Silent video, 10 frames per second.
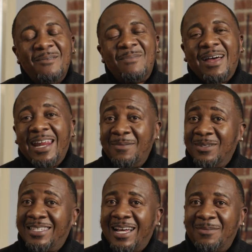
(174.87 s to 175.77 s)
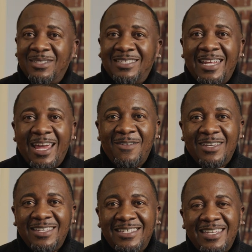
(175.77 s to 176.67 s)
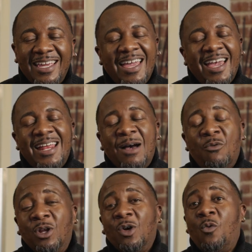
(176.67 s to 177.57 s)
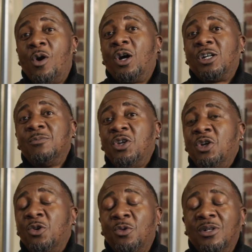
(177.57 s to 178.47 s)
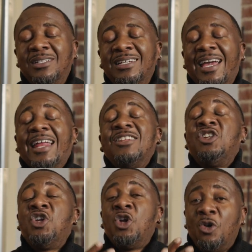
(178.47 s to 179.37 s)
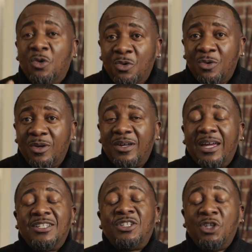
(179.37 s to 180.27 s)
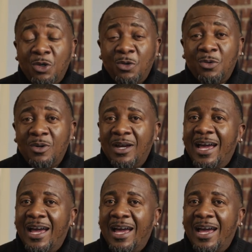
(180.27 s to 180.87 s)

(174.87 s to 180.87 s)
My name is Thomas Davis, and I want to welcome you and you to